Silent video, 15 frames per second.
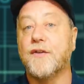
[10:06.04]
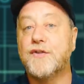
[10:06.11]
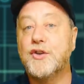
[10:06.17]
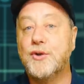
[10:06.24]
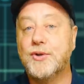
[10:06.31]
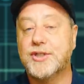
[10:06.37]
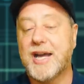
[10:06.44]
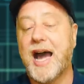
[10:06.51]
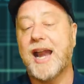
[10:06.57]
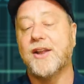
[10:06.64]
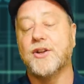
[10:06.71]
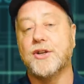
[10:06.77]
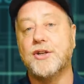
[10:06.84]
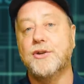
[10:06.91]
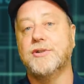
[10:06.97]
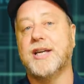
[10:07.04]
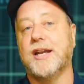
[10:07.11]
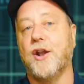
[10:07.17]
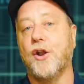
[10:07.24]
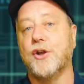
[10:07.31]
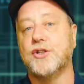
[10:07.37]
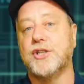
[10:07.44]
of new talent and new
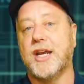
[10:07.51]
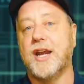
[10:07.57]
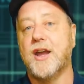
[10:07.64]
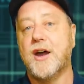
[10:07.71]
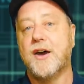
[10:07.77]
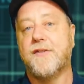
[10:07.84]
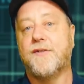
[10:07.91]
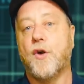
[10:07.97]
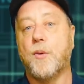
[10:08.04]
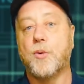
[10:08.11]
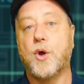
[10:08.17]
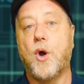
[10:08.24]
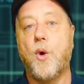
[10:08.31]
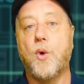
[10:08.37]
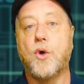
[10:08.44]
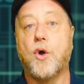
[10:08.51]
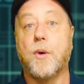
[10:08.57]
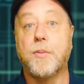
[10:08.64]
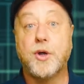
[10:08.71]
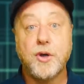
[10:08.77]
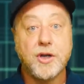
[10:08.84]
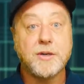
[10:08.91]
technology from
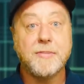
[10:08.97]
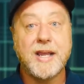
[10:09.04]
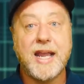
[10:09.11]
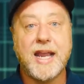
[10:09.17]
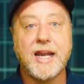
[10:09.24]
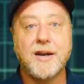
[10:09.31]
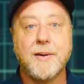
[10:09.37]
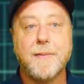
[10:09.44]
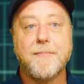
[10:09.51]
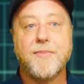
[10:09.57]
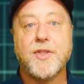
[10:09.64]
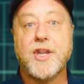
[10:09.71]
Qualcomm could mean